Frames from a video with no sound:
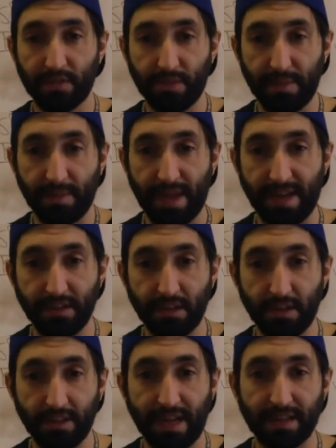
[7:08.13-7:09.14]
They manage
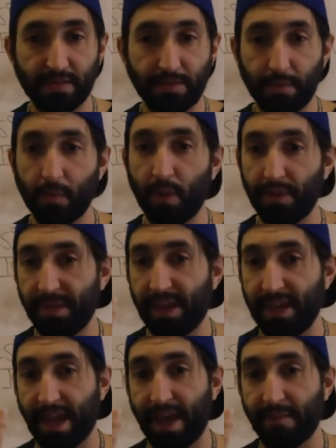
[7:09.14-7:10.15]
their attacks from what
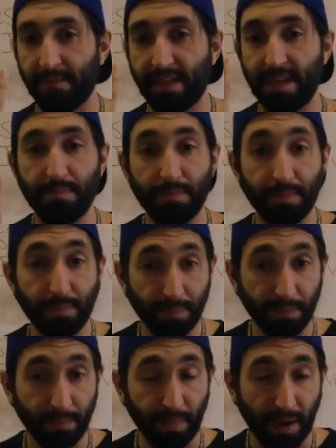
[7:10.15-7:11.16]
they keep
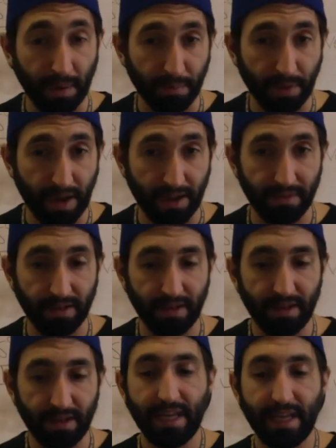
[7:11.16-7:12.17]
private,
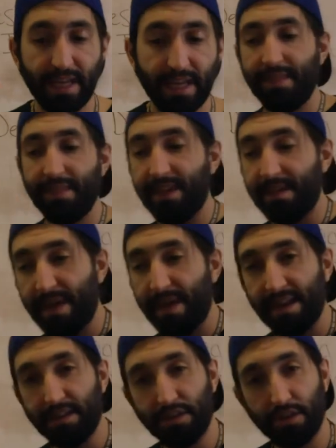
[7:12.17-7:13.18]
and they
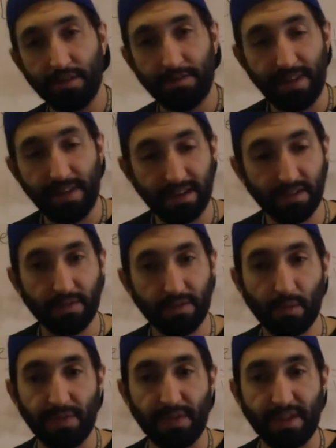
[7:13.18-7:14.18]
manage their defense
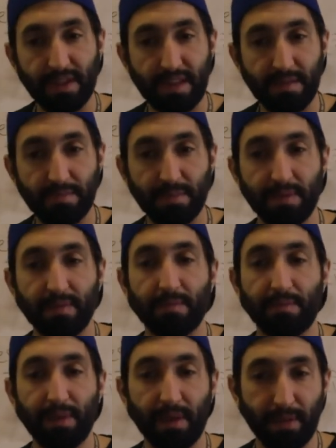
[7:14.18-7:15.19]
from what they keep
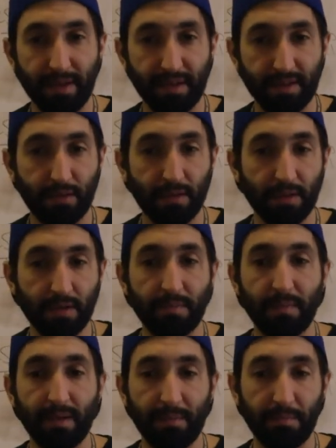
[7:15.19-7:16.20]
public or
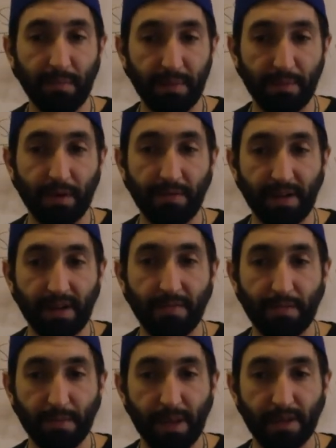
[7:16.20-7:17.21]
imperfect
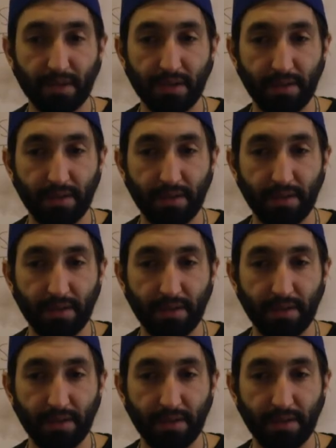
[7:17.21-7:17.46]
information.